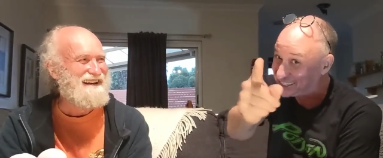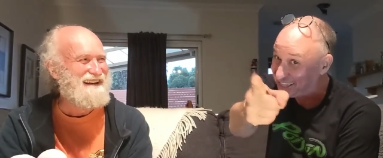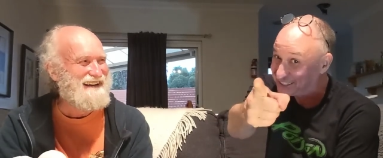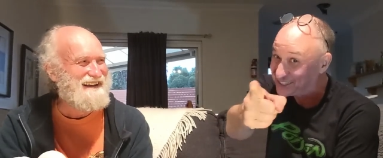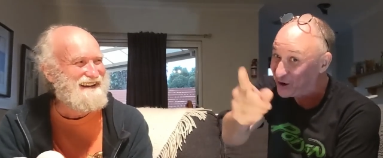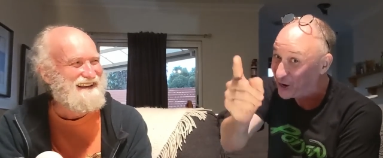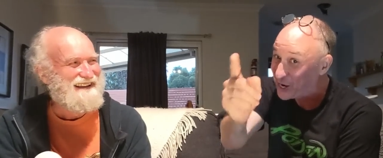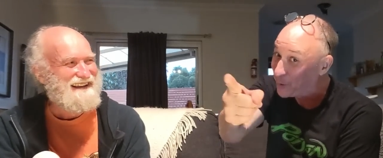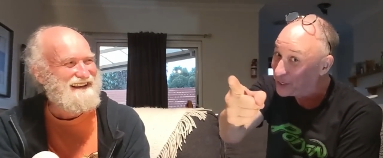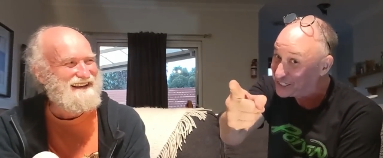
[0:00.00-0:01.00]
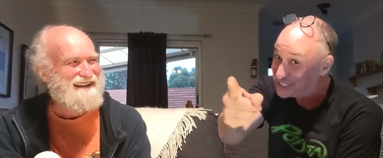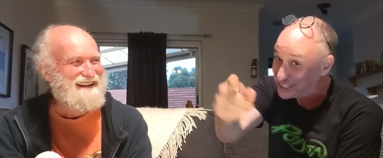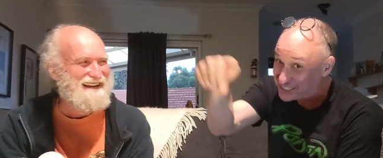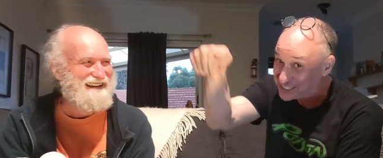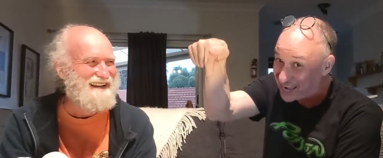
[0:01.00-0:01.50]
Speaker 1: See, that's the thing. I know it
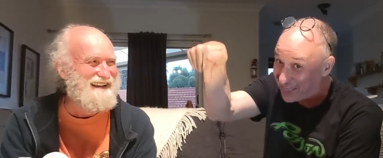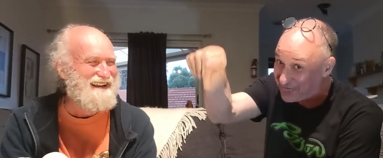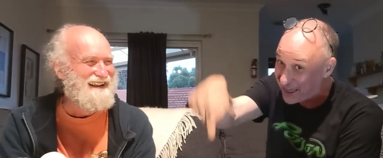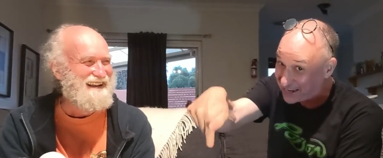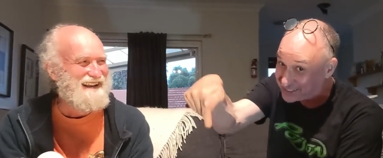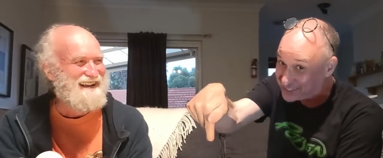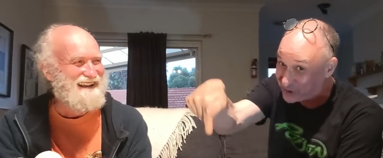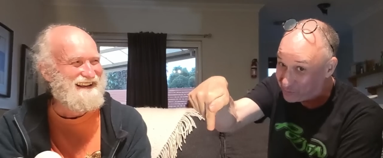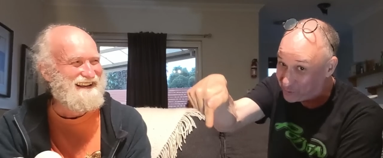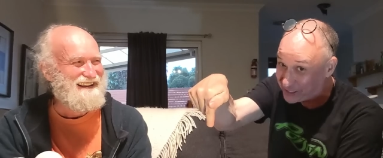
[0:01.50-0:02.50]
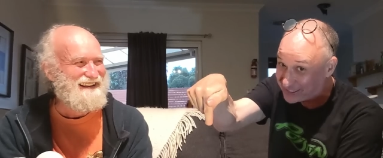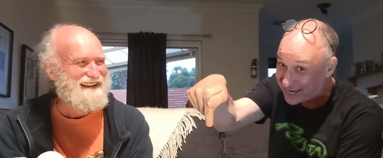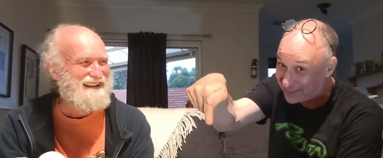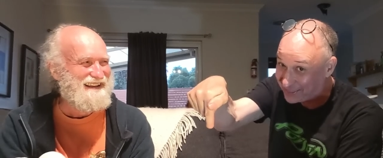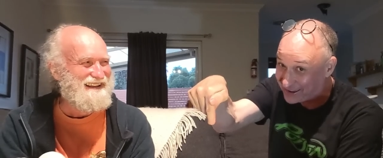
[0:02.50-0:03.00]
exists, and that's it. I'm putting
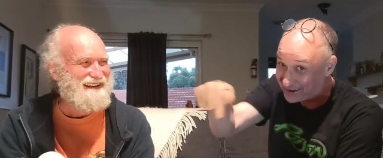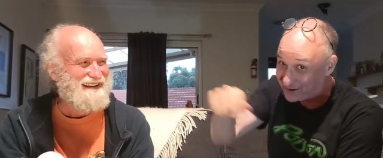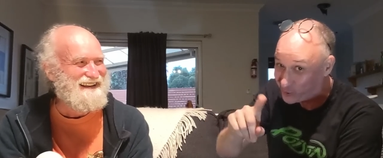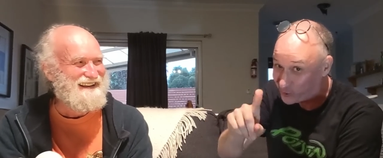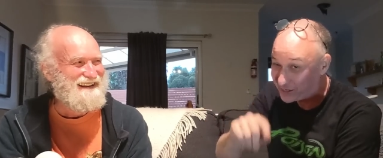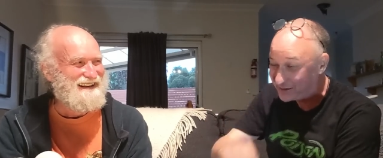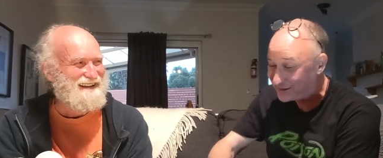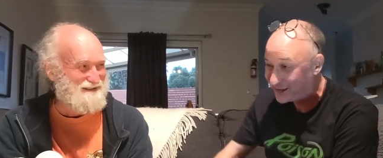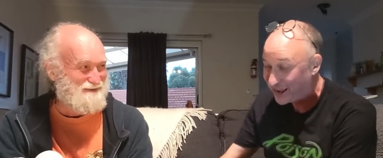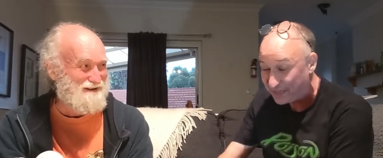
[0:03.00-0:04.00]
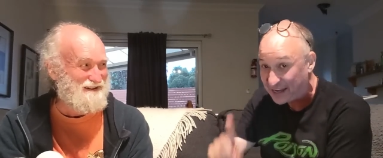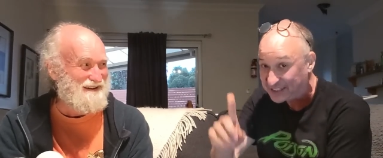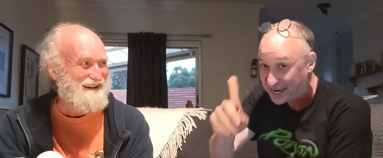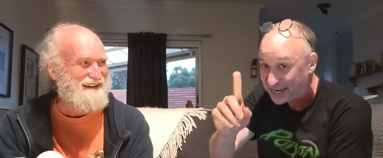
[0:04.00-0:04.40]
down there. All right. Do you and there's an